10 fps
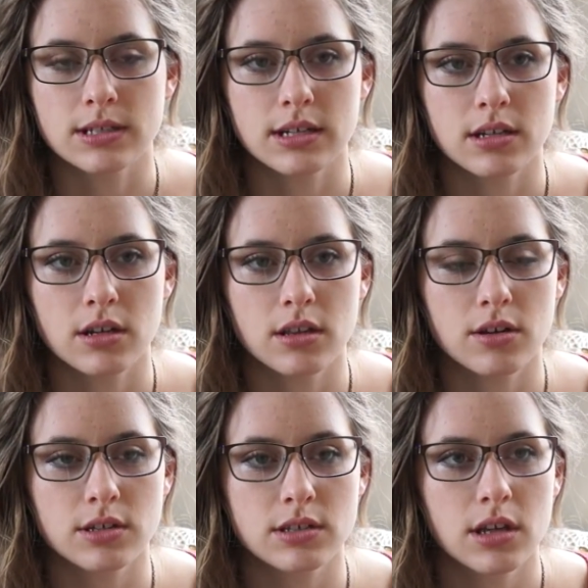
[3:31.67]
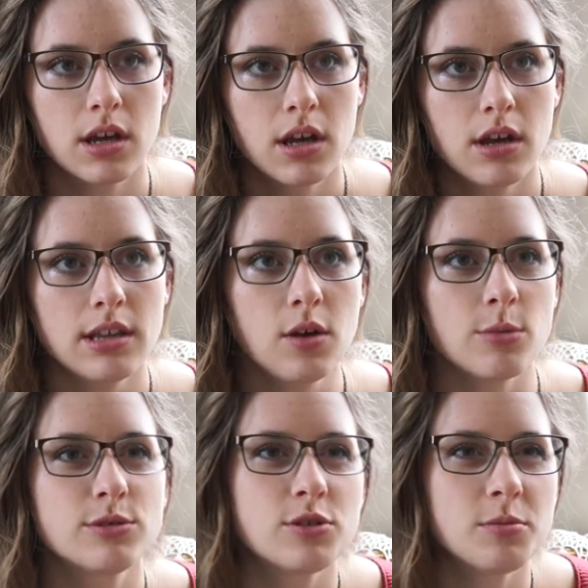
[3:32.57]
And in the
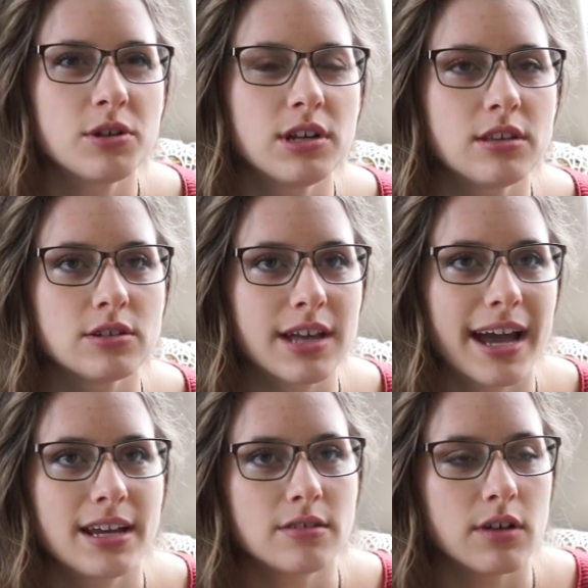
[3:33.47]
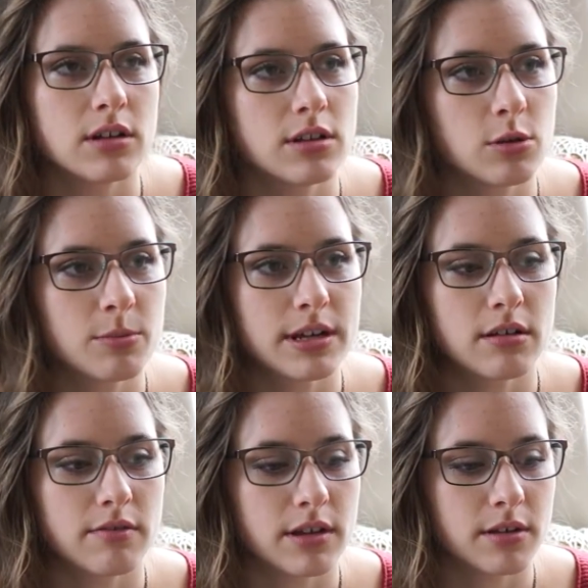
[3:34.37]
homeschool community, there's kind of a little bit
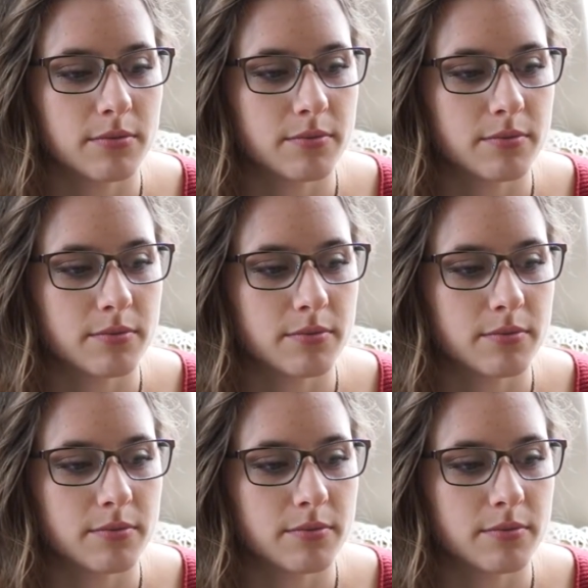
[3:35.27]
of a